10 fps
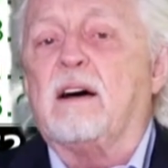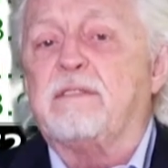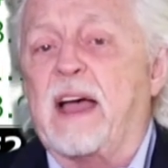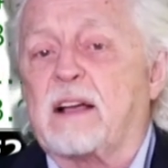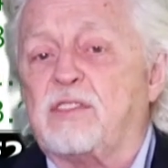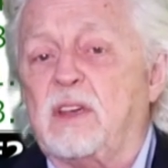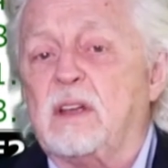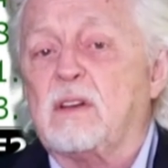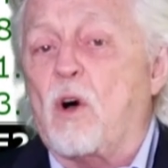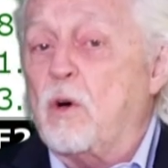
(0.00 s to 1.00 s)

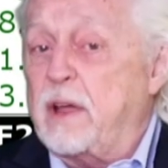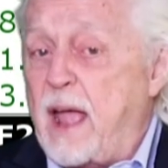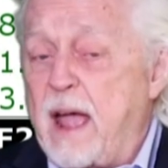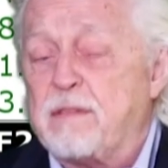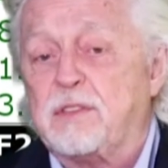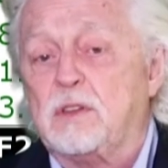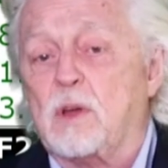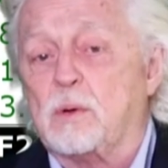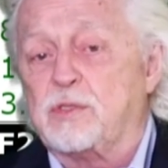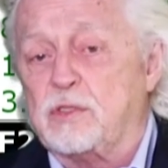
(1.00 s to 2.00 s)
vaccine, only half the
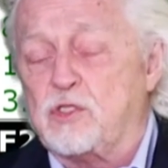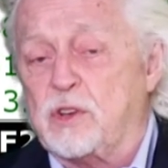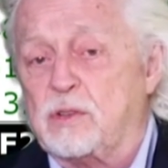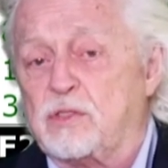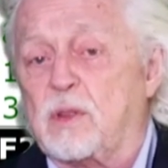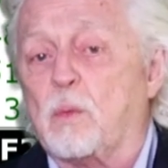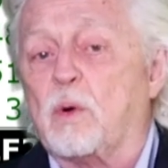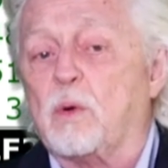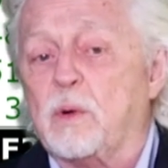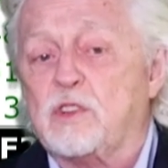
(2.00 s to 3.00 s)
dosages that
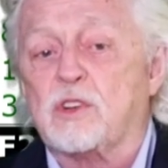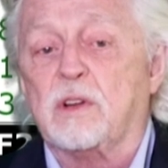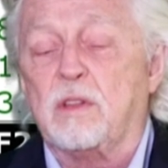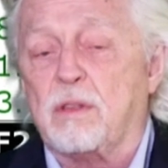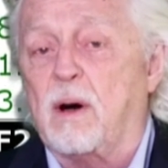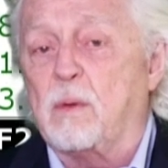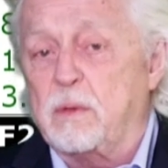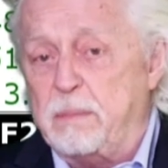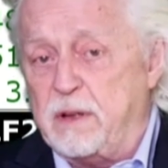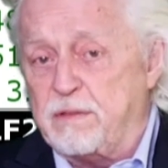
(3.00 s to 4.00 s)
were originally thought
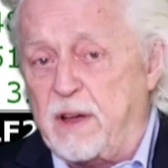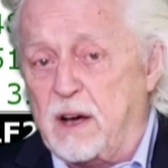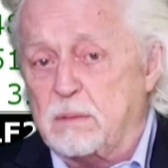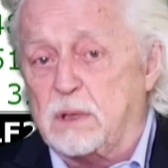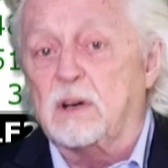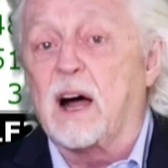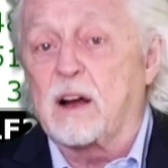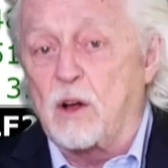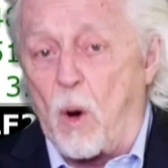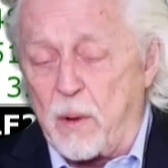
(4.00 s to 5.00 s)
would be available are
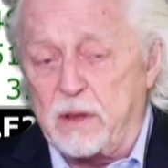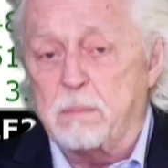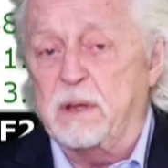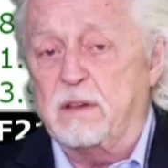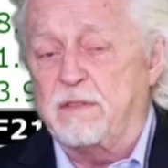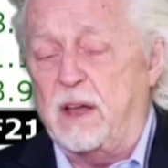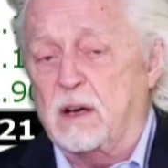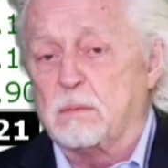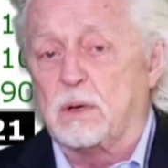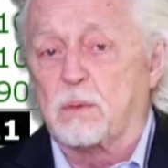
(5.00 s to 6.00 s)
going to be
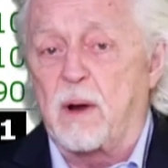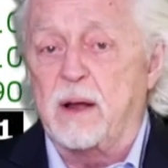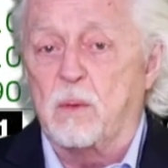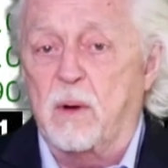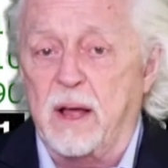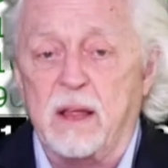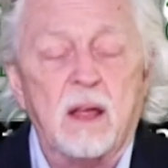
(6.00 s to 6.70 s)
available right away.